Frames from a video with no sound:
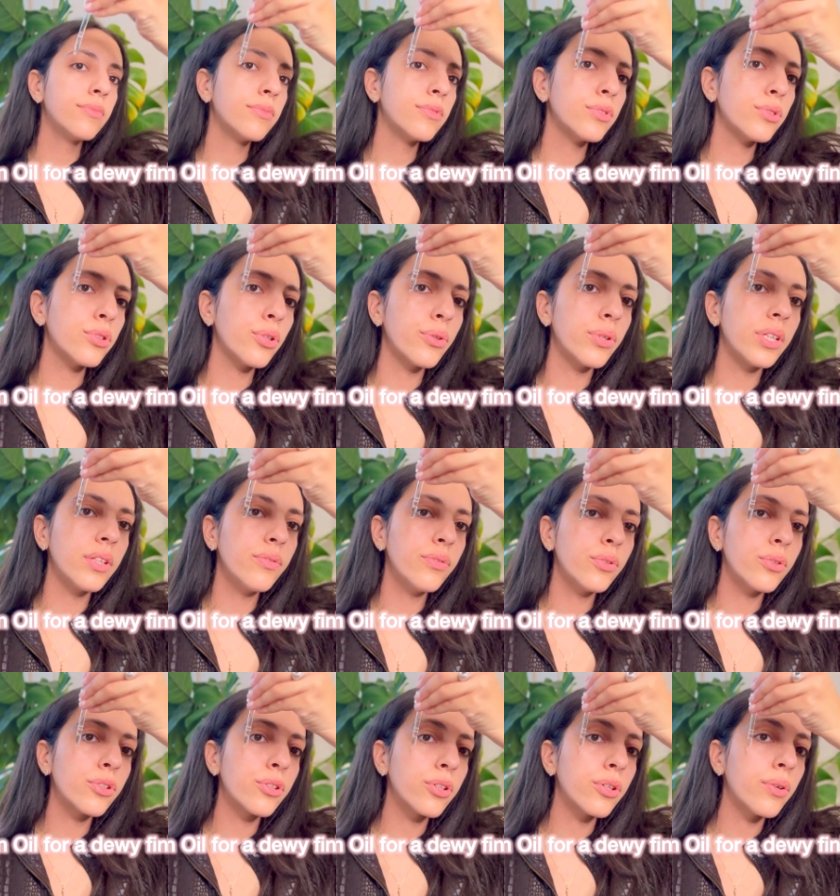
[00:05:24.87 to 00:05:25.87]
So if
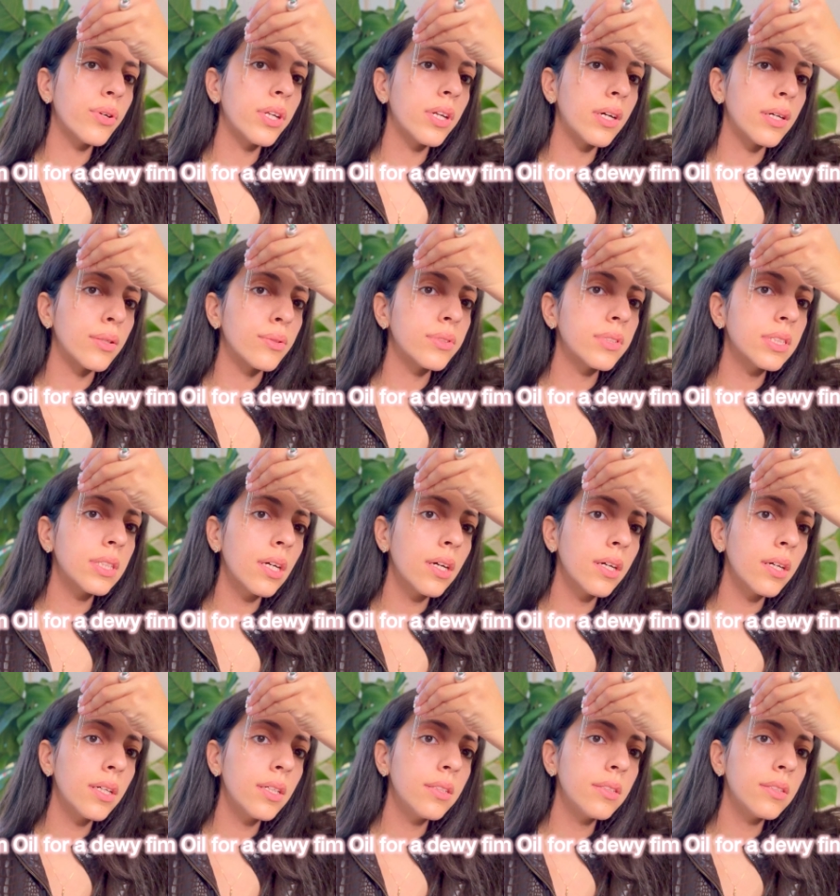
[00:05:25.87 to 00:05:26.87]
you're going
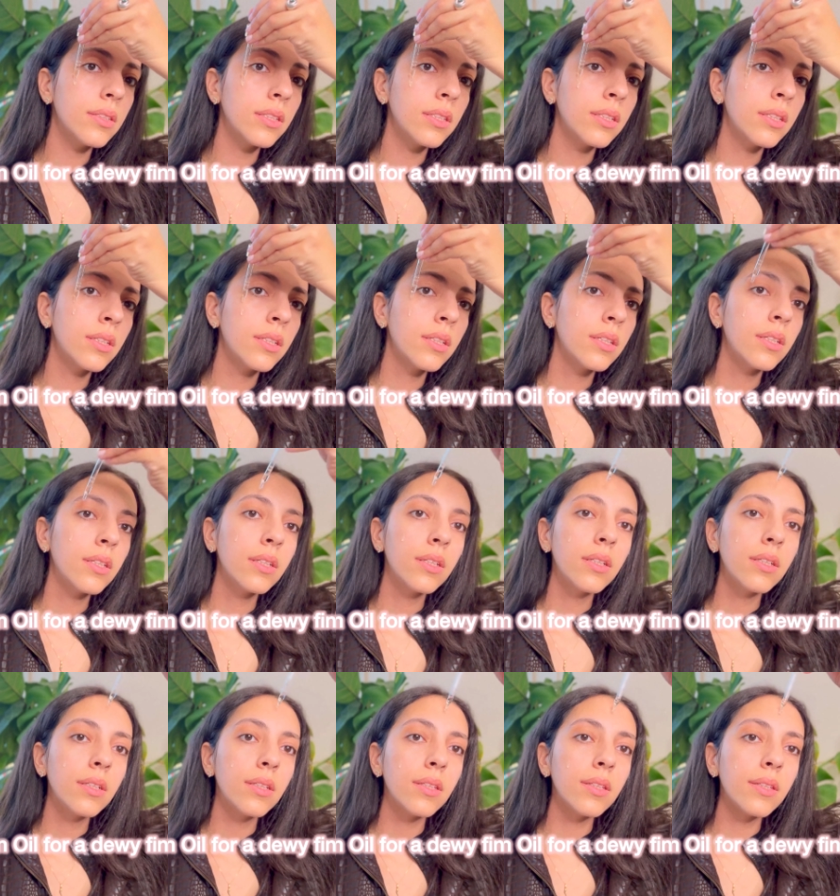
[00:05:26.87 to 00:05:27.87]
outside,
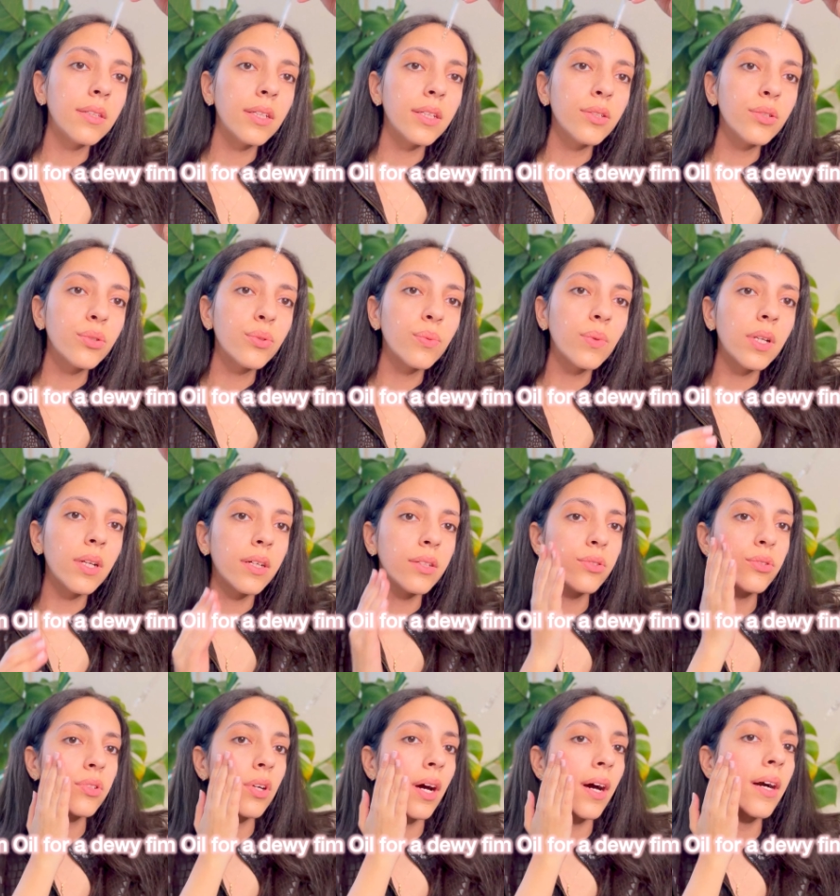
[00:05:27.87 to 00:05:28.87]
this will
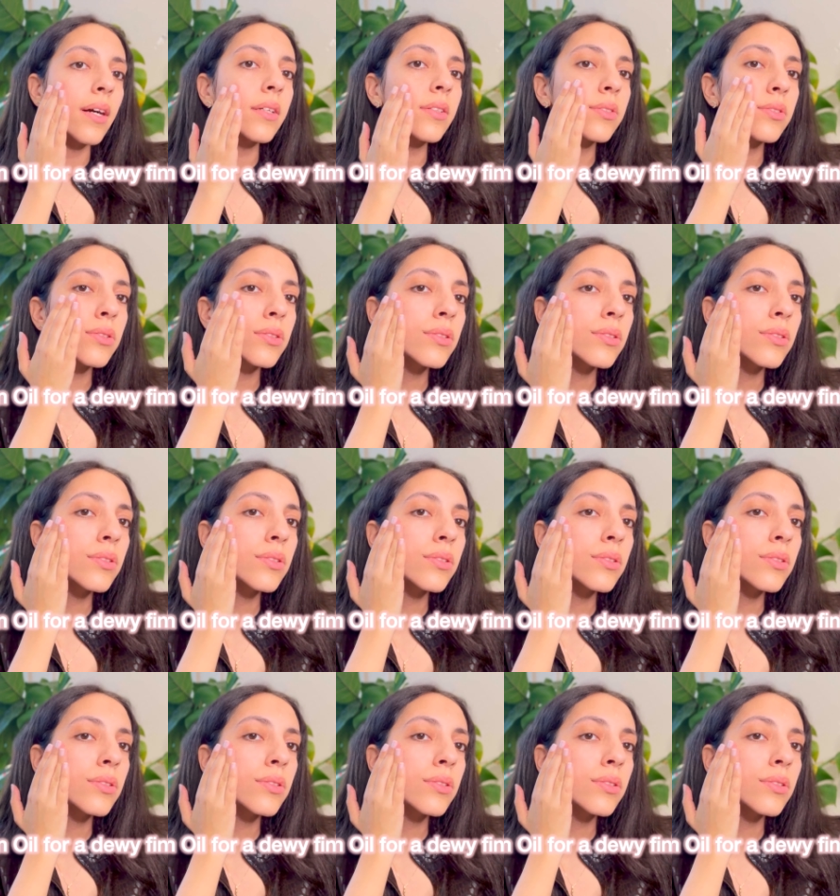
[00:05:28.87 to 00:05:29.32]
attract